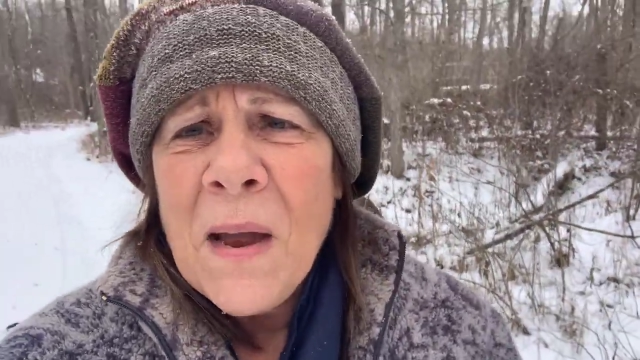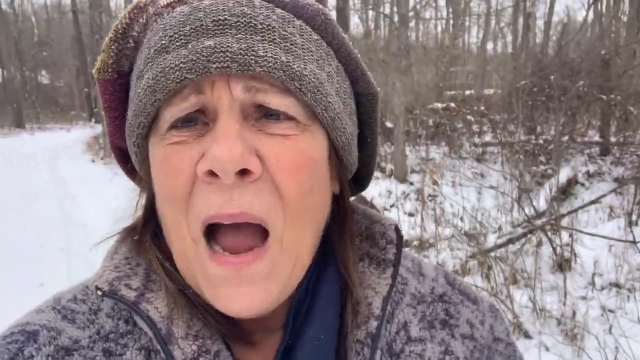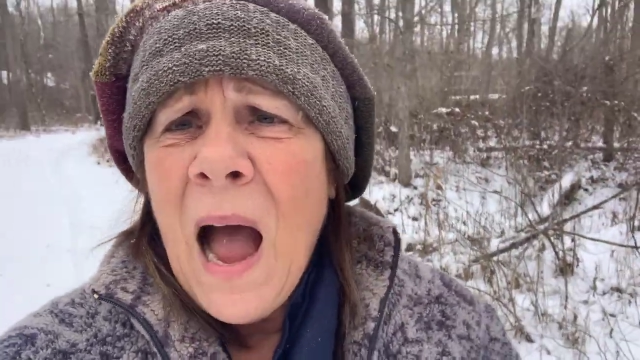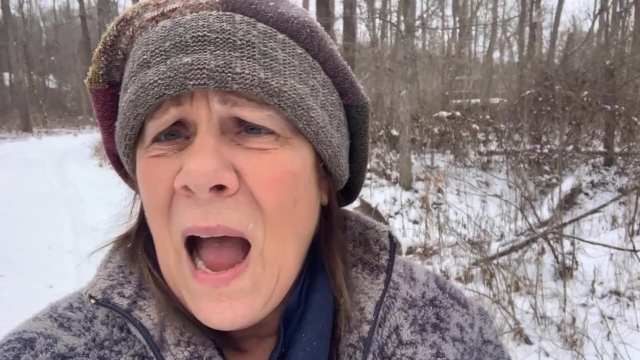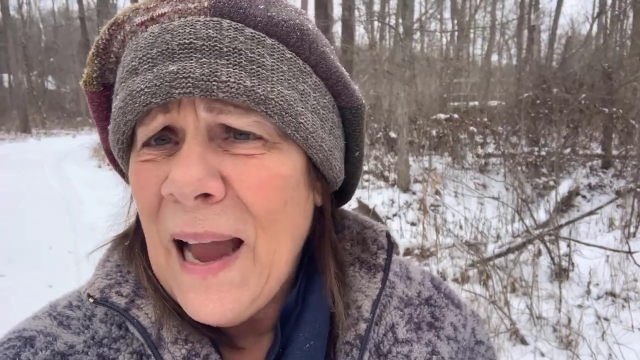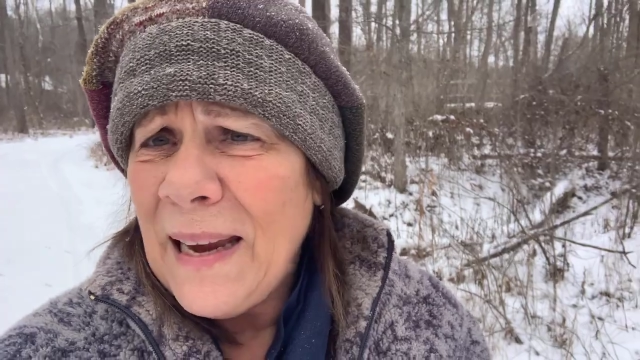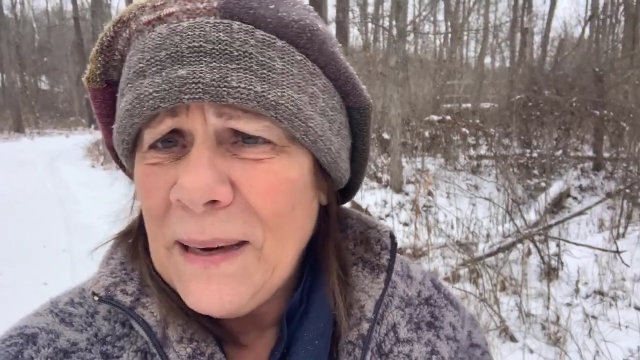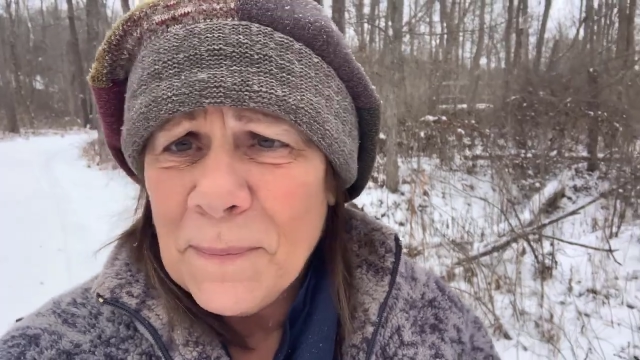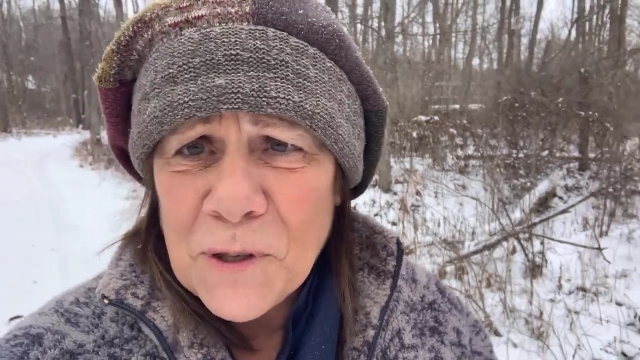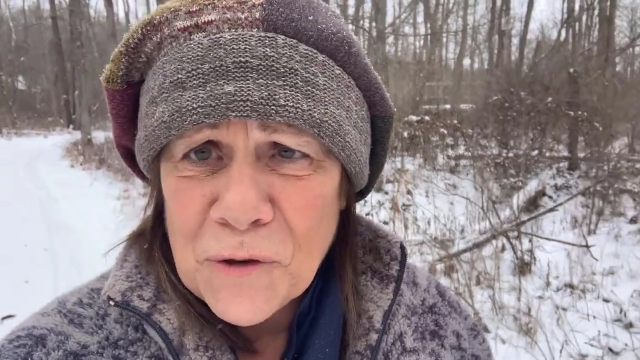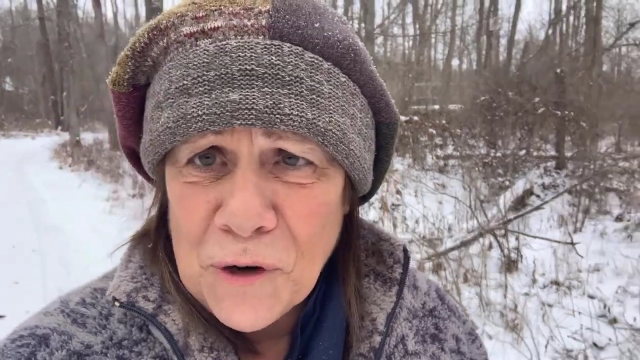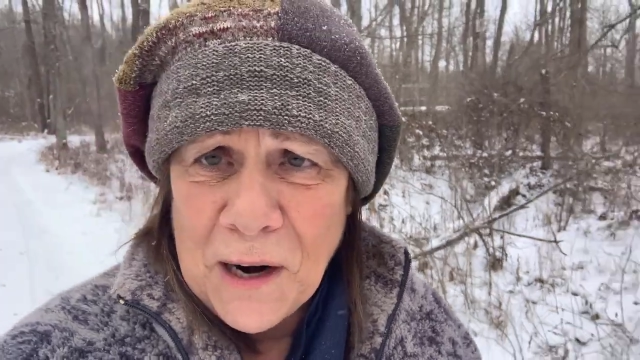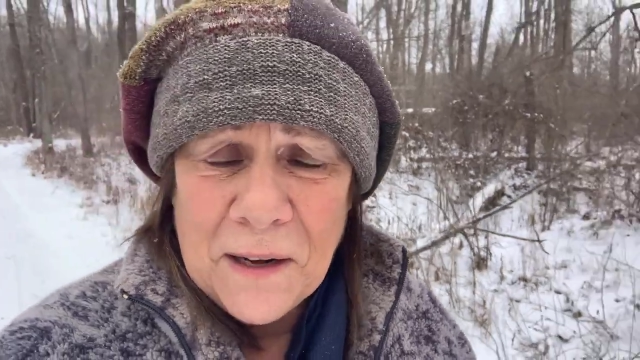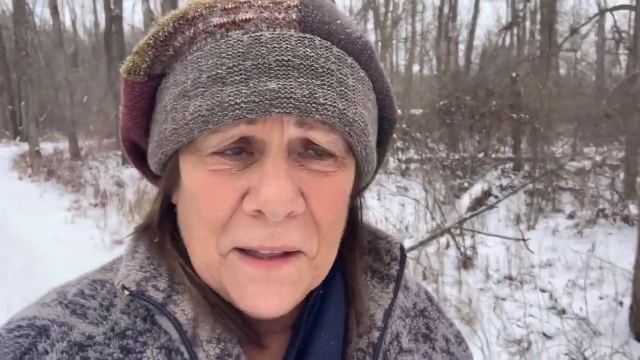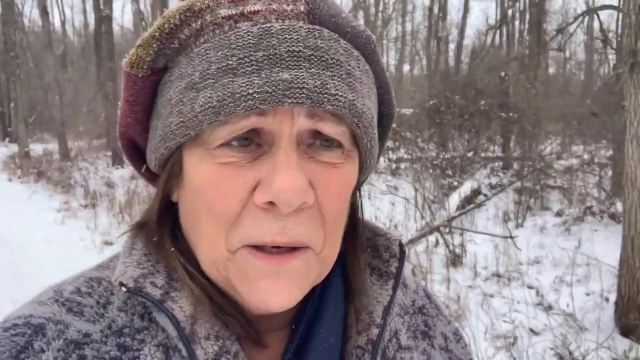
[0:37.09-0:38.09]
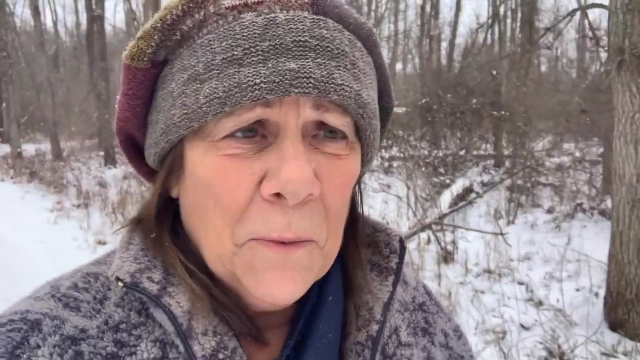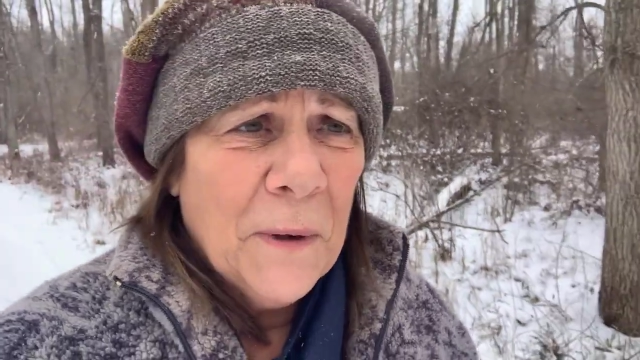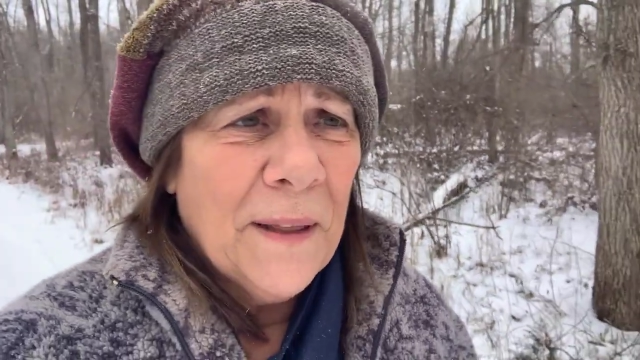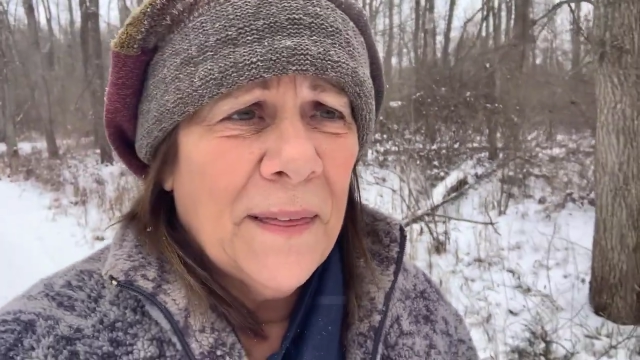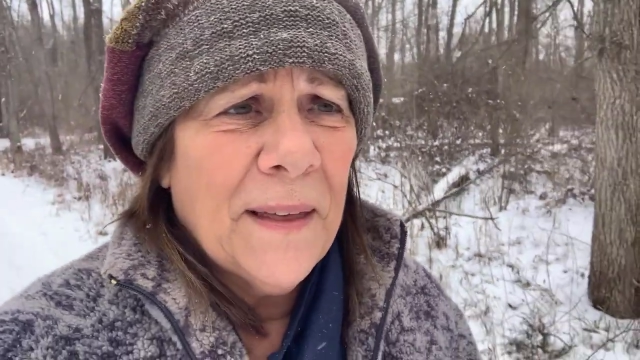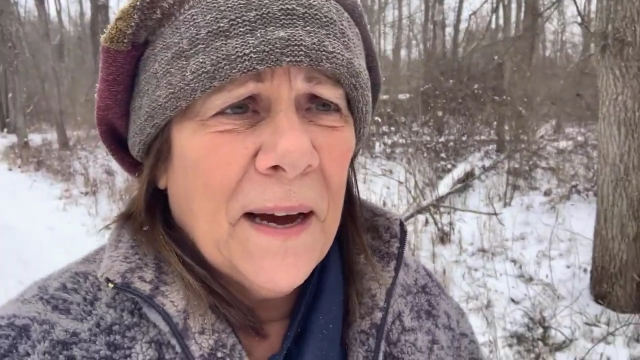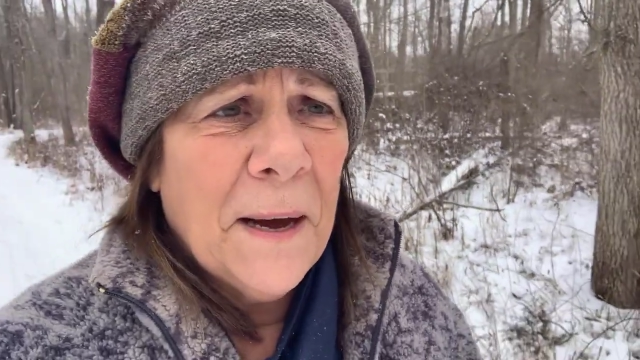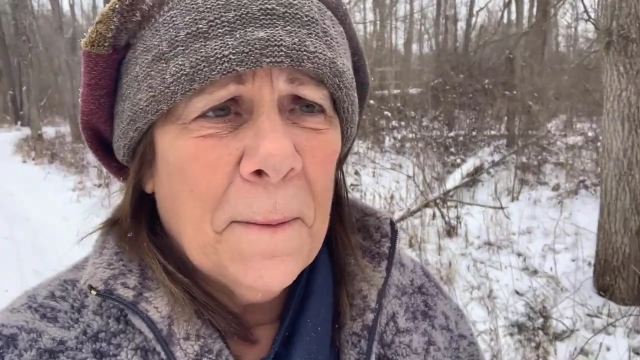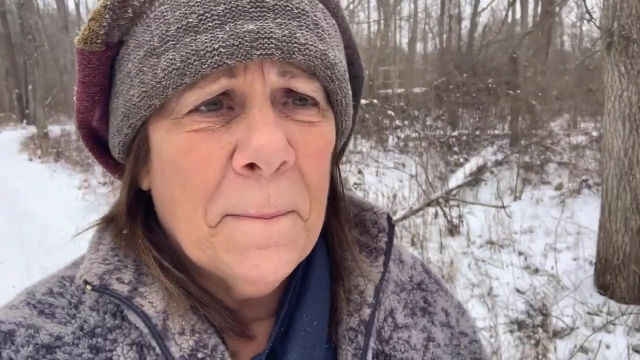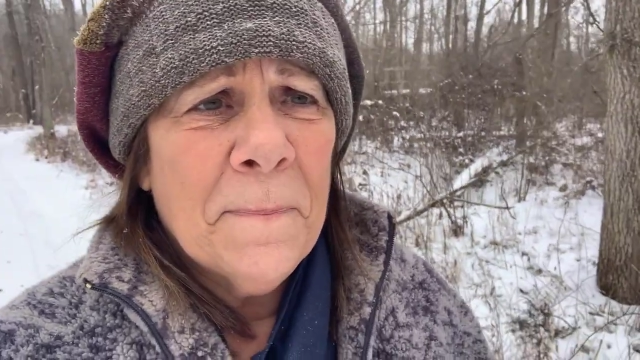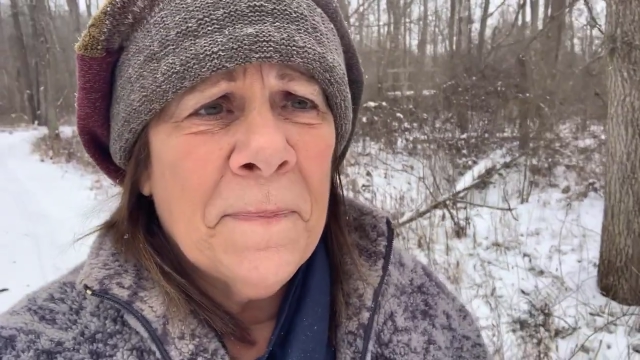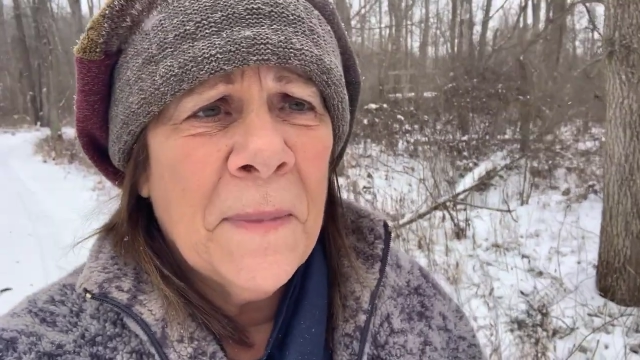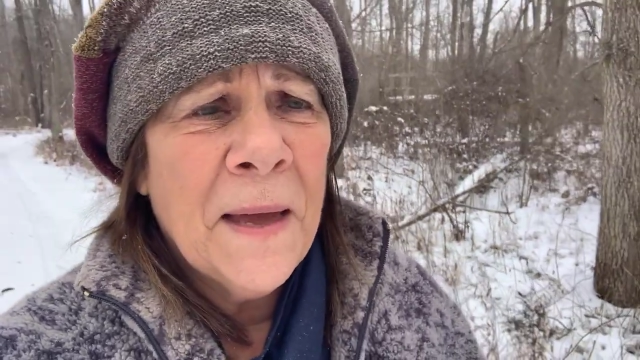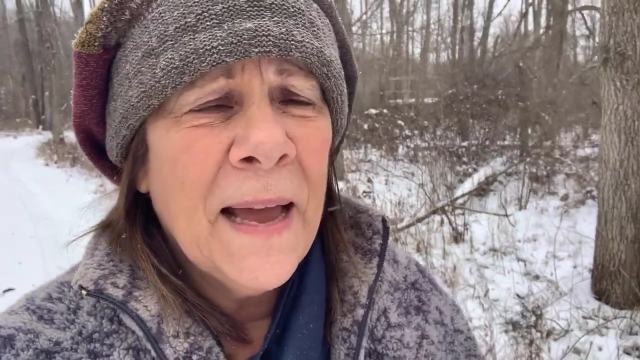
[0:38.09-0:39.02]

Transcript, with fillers: I am struggling with um,